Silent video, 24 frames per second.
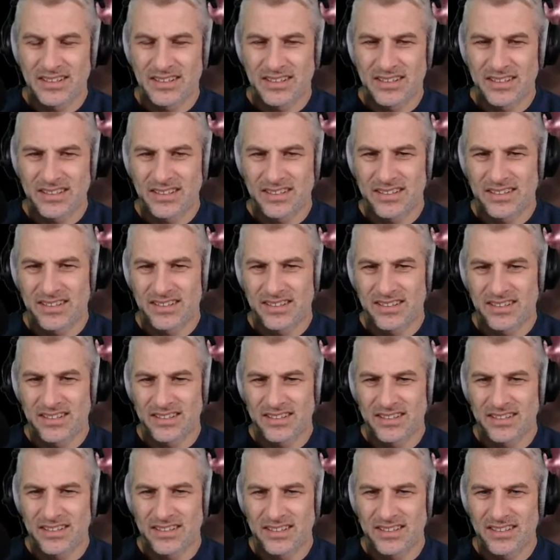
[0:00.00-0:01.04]
Christmas
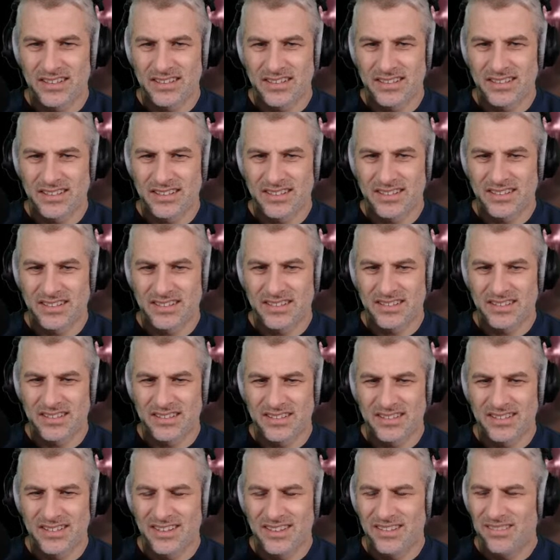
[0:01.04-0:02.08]
and a half.
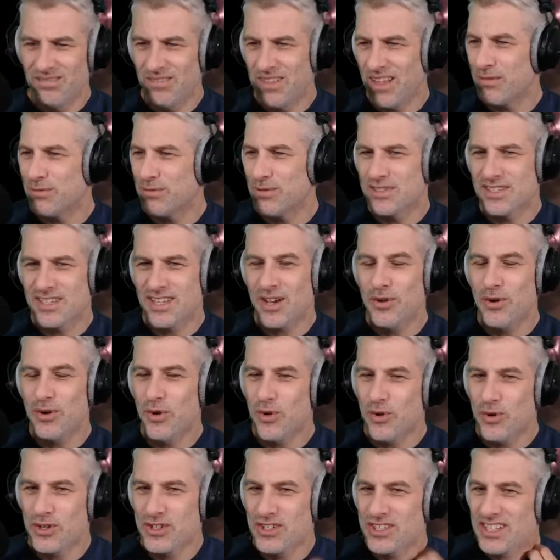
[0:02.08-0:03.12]
That was so
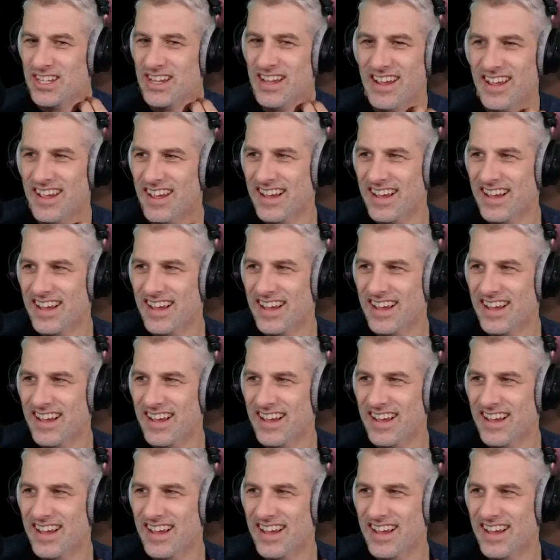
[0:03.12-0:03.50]
haunting